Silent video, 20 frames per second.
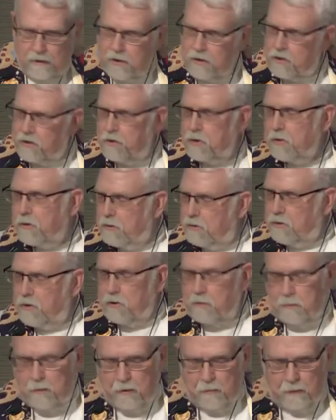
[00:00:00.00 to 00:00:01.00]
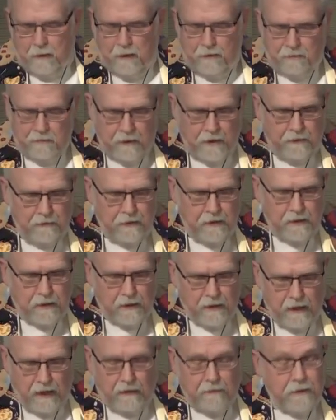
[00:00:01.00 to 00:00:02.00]
this new movement of living
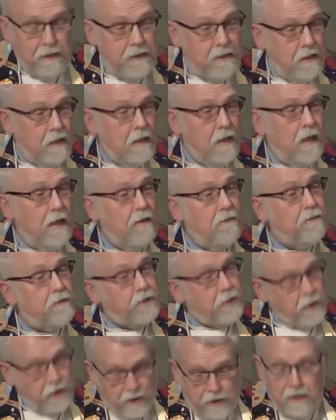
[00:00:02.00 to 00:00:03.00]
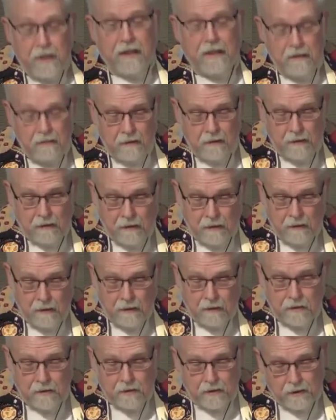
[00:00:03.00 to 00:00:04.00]
and loving, of turning
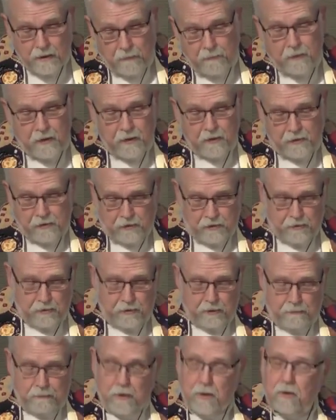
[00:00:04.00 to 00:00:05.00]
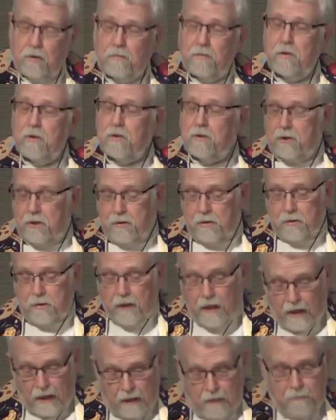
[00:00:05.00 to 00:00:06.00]
to something new and beautiful, to
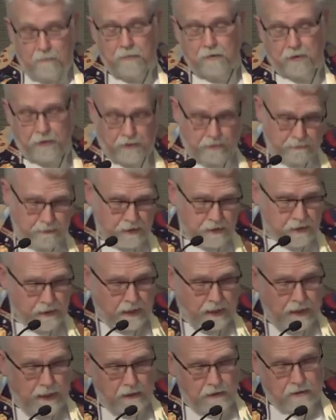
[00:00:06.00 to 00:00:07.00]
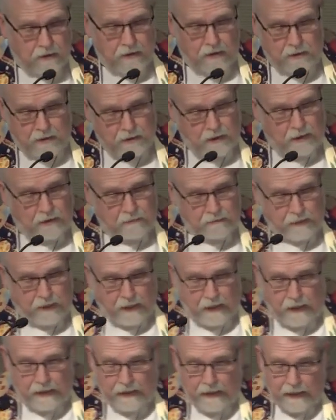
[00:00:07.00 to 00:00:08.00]
come to the Messiah, to the Son of
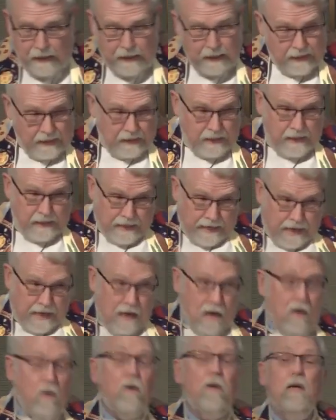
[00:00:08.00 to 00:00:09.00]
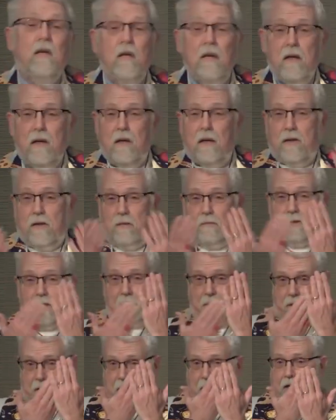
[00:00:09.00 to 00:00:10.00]
God. And now the
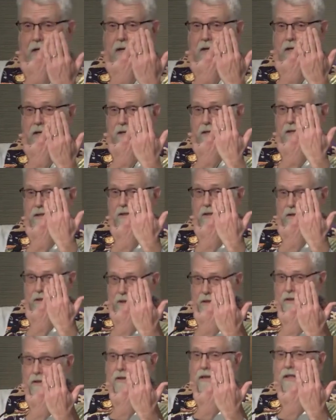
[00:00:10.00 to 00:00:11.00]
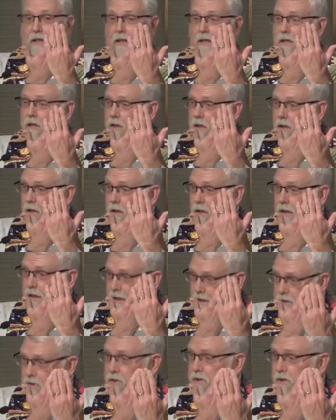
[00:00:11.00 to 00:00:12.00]
Messiah is literally
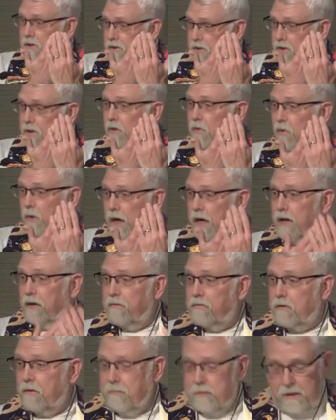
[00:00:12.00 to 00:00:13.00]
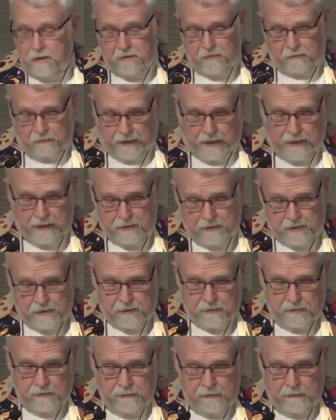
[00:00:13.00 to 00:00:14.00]
inches away from his face.